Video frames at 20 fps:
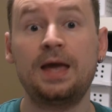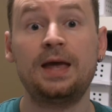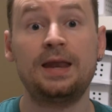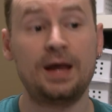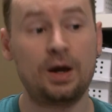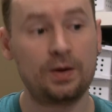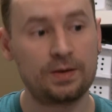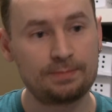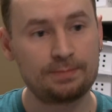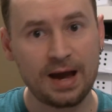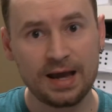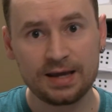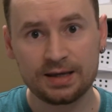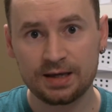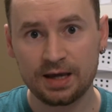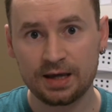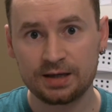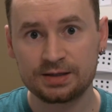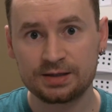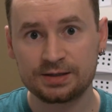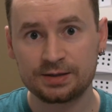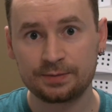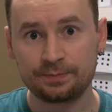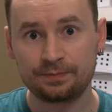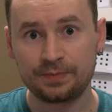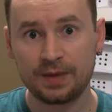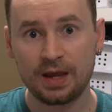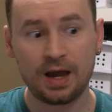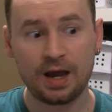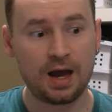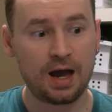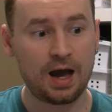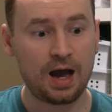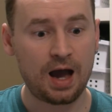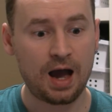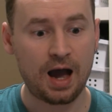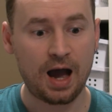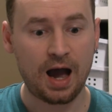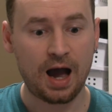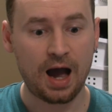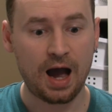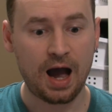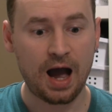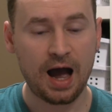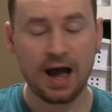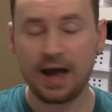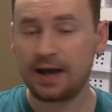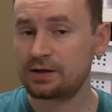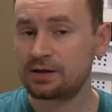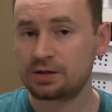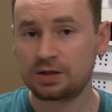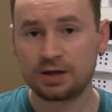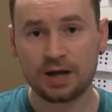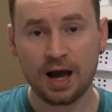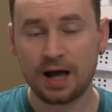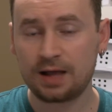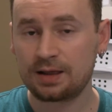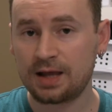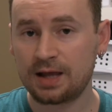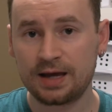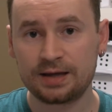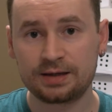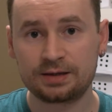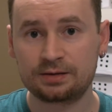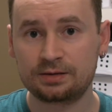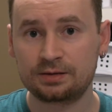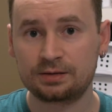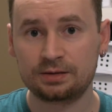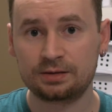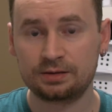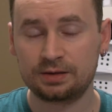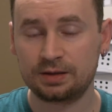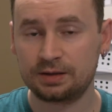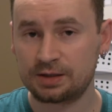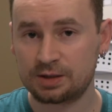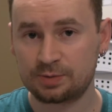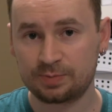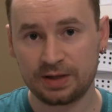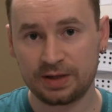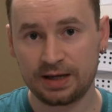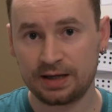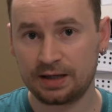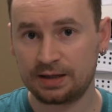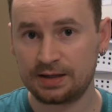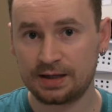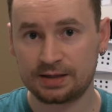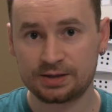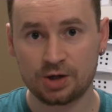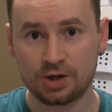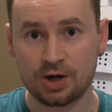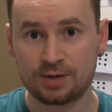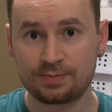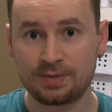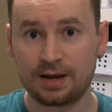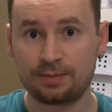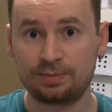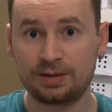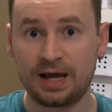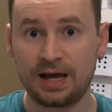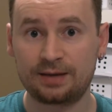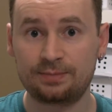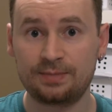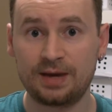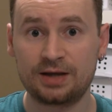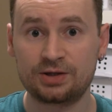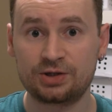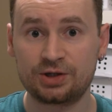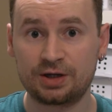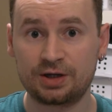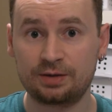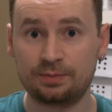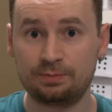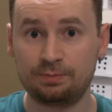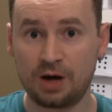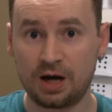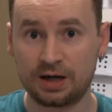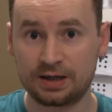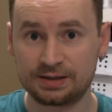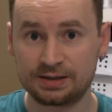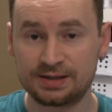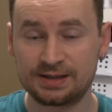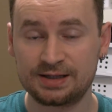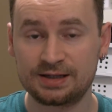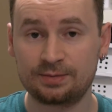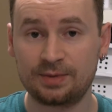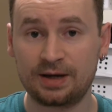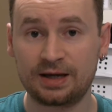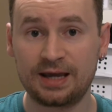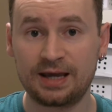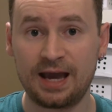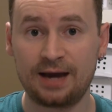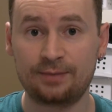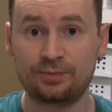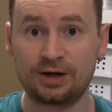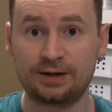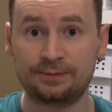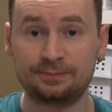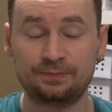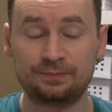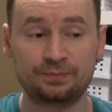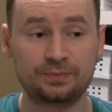Now, in my case, I like the display that's on my Blackmagic Pocket Cinema camera.